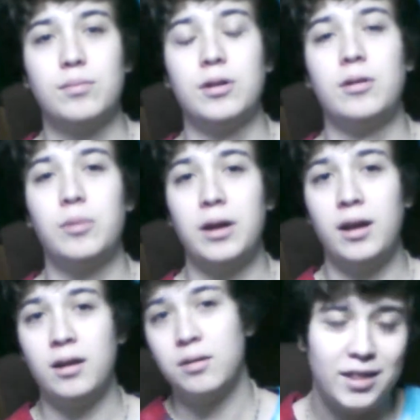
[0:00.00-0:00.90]
but I'll
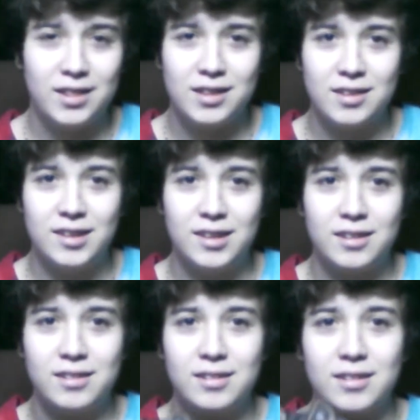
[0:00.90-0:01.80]
wait. I think that's
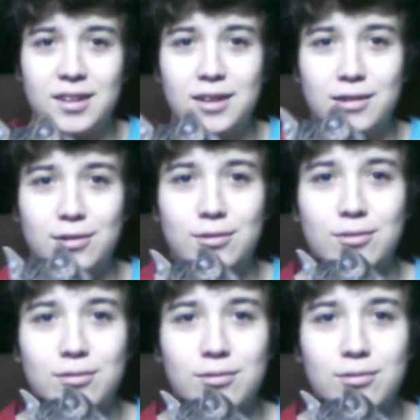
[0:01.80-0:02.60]
it. I don't know.